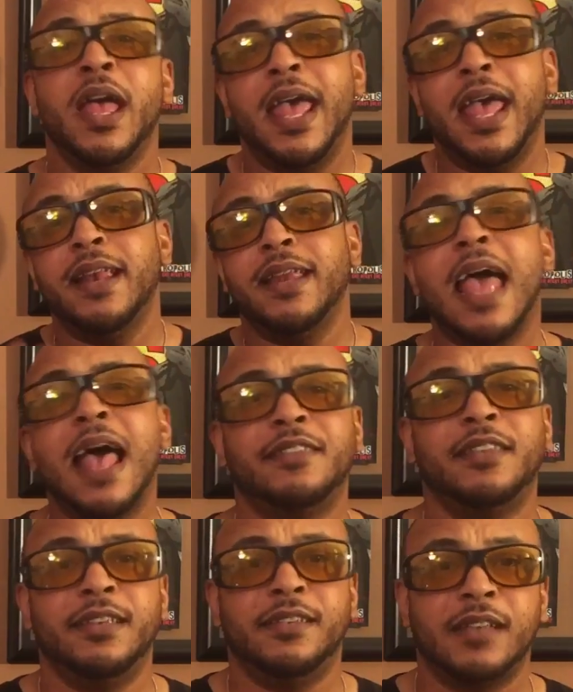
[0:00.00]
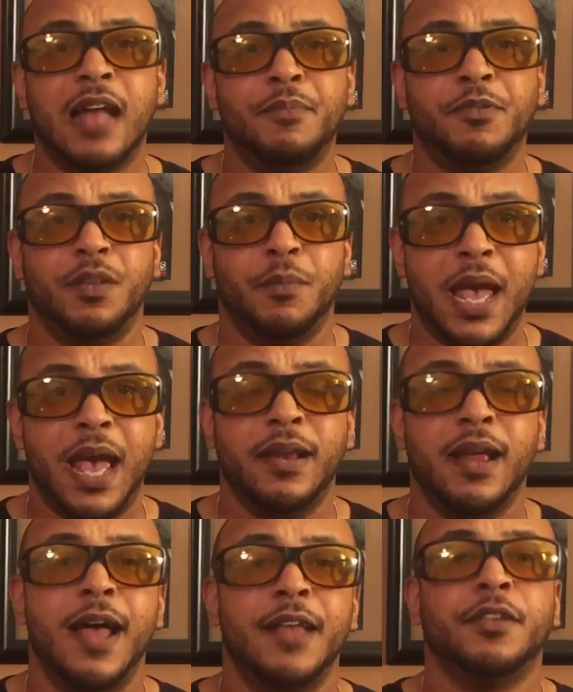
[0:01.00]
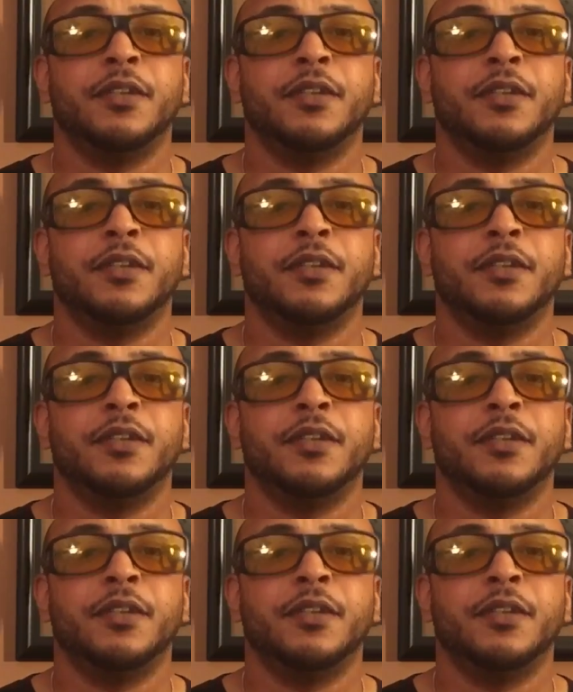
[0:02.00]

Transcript: and Cassidy stops the bad guys.